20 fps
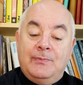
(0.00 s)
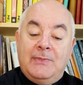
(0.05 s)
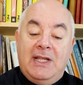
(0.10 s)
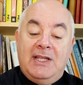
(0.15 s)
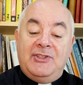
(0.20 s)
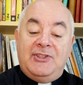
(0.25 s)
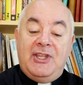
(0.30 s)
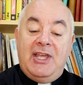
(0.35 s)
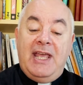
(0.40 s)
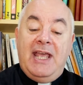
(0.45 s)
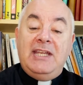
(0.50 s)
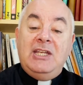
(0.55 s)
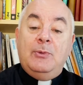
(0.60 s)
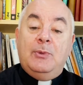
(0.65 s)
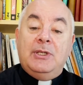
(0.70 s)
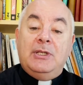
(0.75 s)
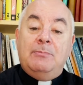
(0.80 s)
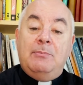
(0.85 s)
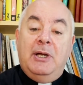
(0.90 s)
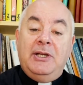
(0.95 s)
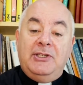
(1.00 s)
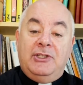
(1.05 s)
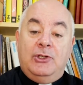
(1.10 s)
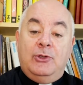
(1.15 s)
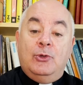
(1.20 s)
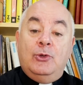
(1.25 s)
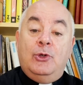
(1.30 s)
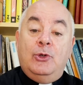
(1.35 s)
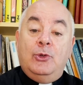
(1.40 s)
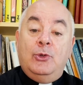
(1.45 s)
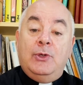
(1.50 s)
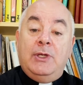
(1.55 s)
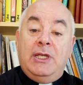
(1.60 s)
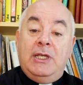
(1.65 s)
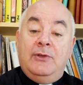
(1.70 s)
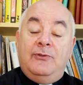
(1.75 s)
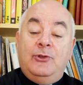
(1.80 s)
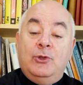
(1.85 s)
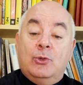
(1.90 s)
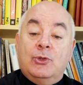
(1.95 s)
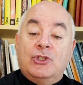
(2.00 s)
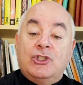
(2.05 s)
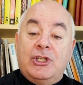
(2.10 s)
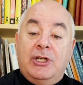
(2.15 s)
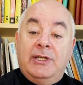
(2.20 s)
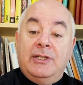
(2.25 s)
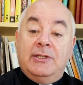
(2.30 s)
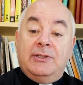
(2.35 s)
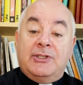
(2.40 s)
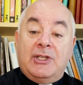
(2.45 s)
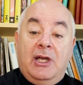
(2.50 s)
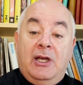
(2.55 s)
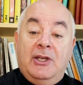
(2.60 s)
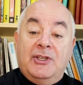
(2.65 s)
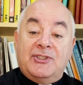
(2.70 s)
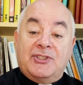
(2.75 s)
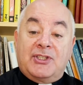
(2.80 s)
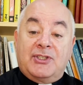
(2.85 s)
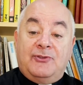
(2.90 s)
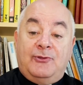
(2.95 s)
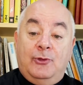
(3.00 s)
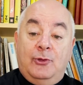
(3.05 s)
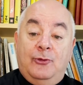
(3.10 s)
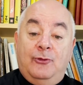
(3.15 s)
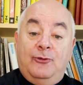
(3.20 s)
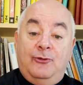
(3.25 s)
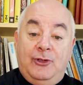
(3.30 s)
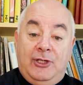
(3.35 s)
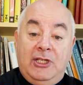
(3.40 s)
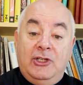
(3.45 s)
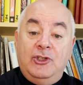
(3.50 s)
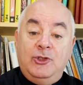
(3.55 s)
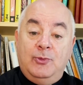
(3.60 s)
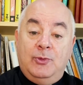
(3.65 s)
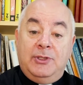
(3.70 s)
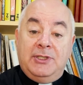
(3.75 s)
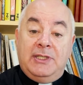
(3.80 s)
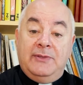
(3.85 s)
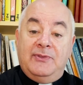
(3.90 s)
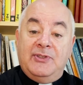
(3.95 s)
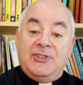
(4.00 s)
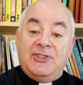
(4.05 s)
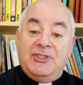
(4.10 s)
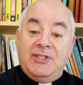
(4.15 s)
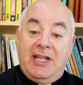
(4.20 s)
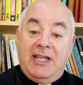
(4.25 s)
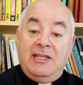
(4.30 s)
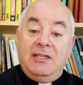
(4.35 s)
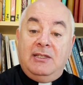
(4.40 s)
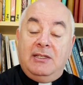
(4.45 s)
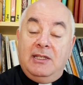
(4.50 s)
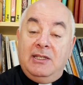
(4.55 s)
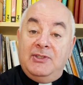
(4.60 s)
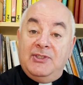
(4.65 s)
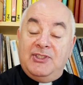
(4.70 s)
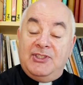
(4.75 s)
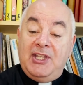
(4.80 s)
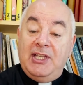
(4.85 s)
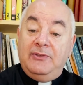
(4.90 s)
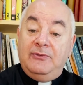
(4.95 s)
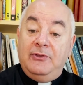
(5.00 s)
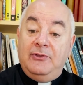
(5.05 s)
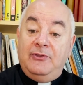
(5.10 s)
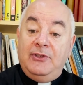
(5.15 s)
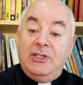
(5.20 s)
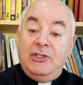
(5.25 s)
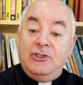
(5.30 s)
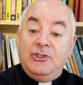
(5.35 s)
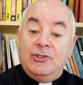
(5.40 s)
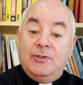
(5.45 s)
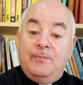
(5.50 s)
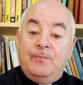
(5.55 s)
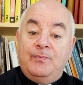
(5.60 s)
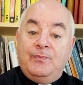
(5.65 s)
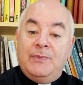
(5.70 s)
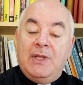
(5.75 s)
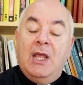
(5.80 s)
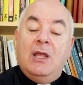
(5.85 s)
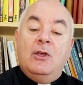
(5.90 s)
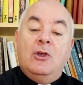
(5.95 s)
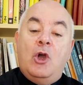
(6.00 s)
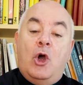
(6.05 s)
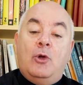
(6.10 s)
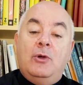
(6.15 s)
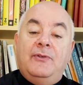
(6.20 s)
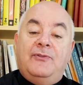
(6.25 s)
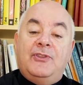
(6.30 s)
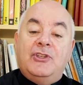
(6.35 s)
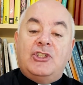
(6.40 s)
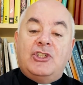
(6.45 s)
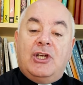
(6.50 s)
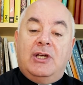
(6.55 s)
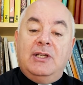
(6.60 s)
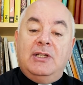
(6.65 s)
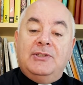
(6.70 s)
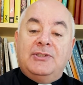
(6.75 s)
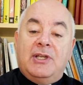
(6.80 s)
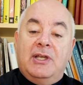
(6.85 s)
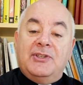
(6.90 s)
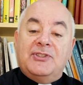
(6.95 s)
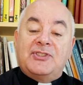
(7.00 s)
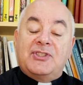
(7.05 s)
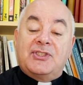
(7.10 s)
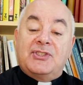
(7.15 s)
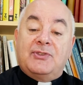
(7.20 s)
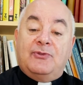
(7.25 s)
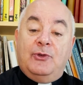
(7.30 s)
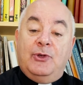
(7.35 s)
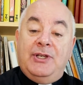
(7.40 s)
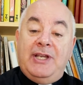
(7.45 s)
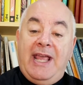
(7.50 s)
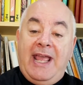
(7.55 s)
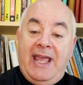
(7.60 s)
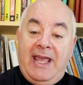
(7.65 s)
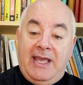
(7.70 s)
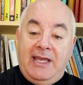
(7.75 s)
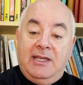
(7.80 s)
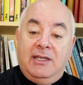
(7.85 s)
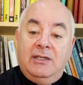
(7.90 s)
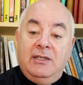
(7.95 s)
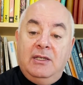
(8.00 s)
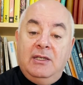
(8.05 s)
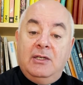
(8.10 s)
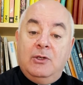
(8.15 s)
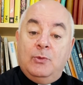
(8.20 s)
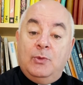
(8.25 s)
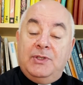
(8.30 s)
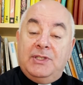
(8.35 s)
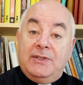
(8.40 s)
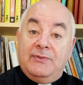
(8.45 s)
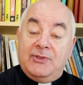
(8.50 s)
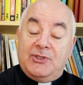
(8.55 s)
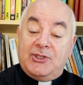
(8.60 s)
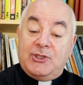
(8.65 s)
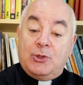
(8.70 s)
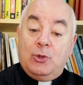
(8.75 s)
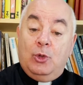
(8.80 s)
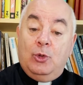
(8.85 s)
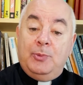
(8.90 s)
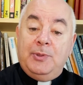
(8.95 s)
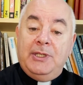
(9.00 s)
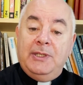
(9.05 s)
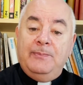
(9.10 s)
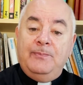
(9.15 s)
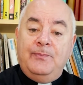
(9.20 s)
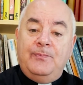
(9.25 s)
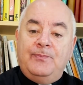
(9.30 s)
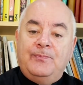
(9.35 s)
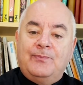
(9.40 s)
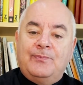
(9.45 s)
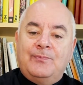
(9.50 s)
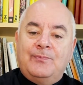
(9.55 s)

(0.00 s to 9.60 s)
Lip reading: Is there anyone among you who, if your child asks for a fish, will give a snake instead of a fish? Or if the child asks for an egg, will give a scorpion?